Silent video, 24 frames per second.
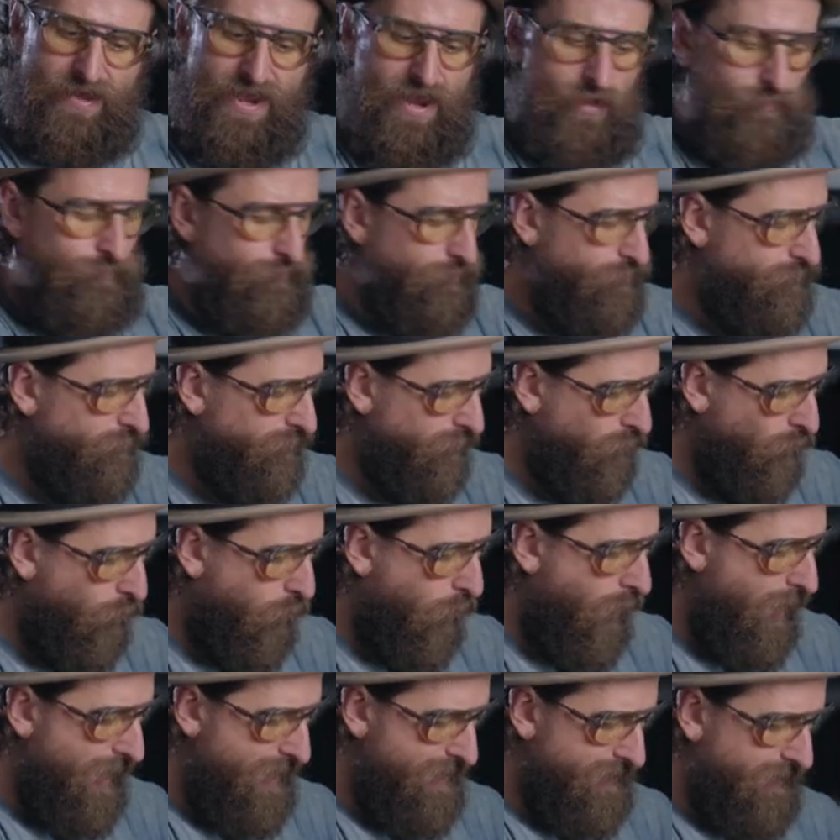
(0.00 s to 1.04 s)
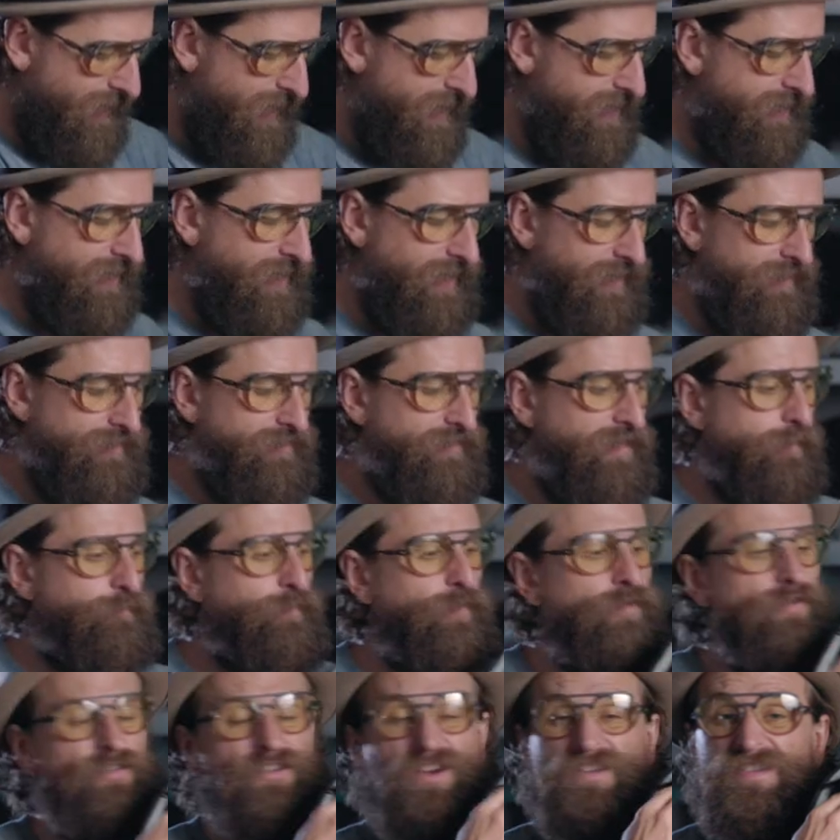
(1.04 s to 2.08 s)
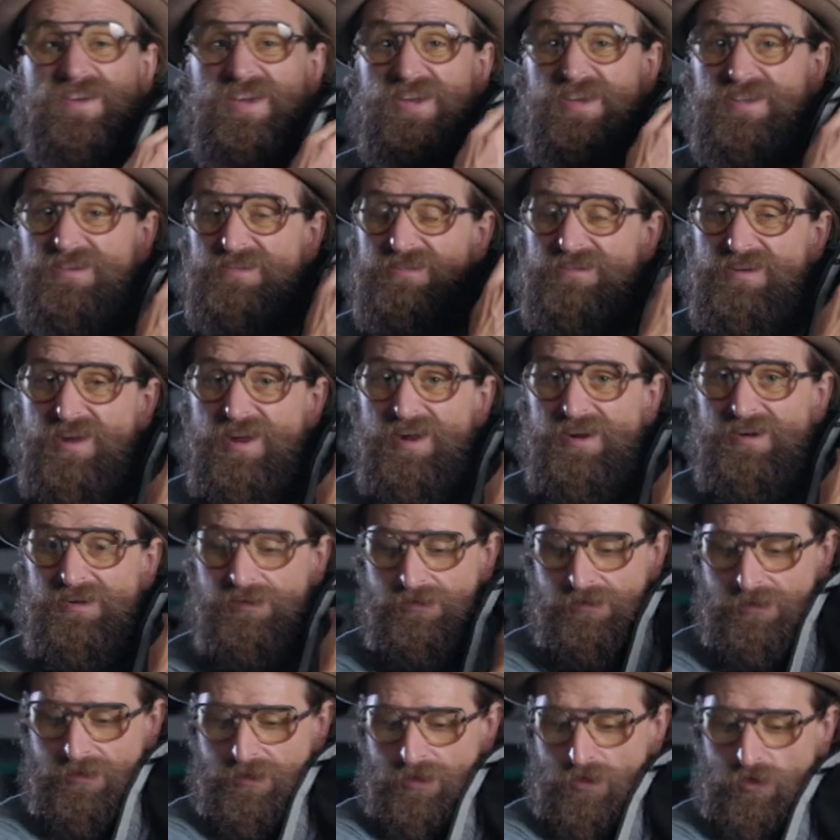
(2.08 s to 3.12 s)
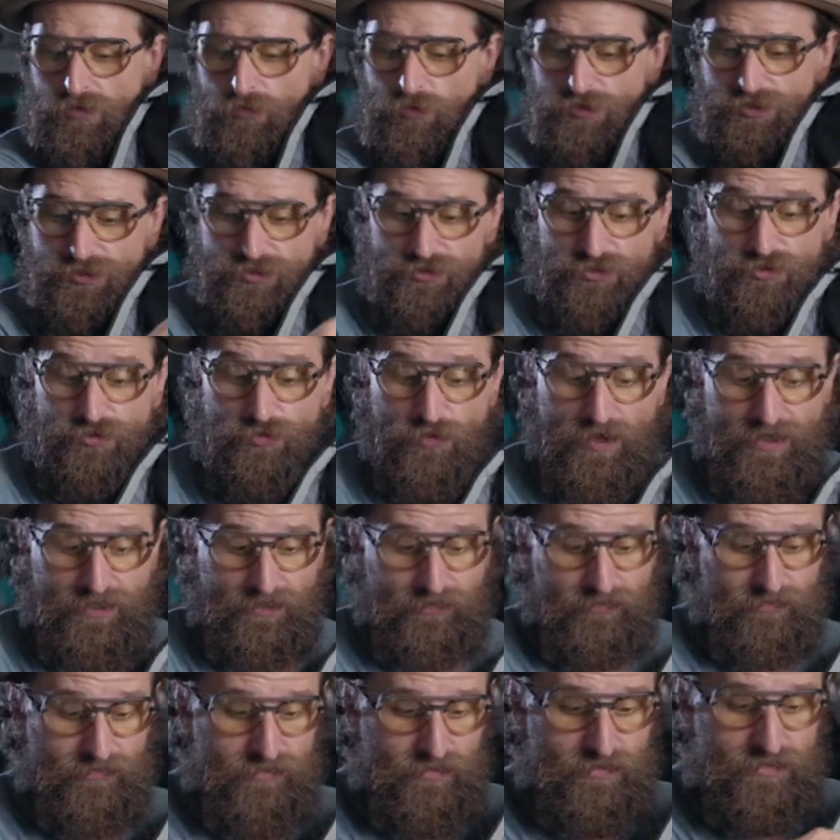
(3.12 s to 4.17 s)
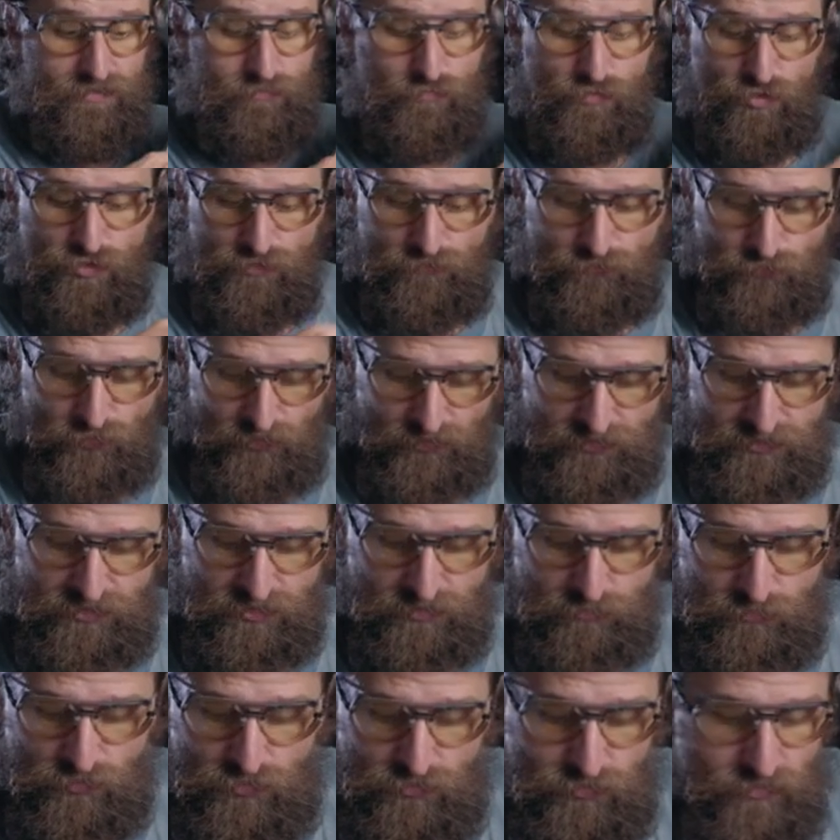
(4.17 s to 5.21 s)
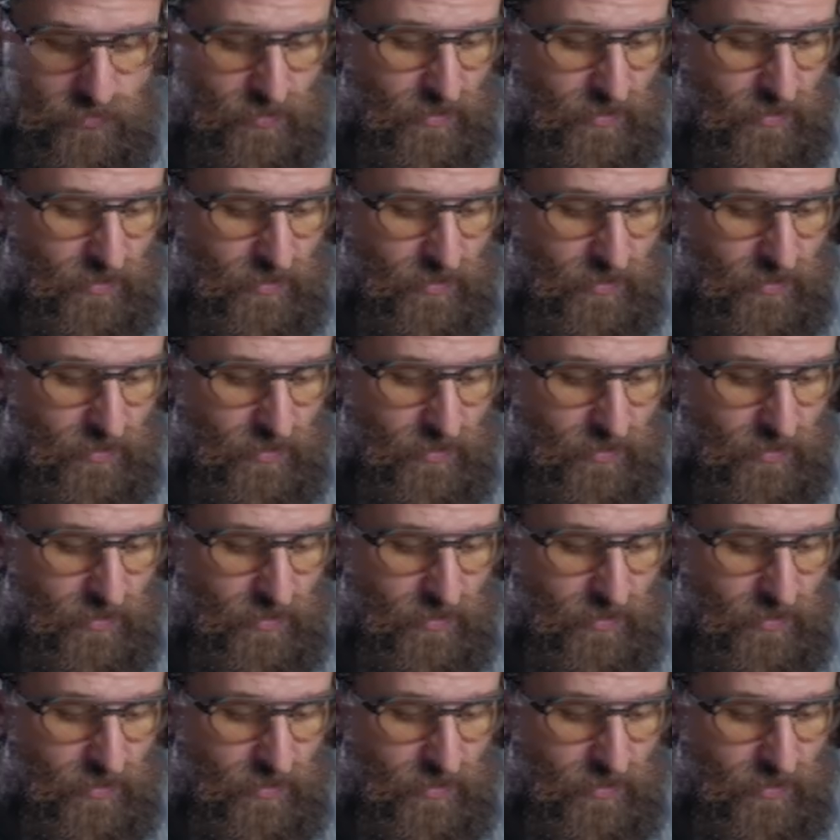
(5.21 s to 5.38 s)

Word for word: Now, they're using YKK zippers on the inside, which is great. These move really smooth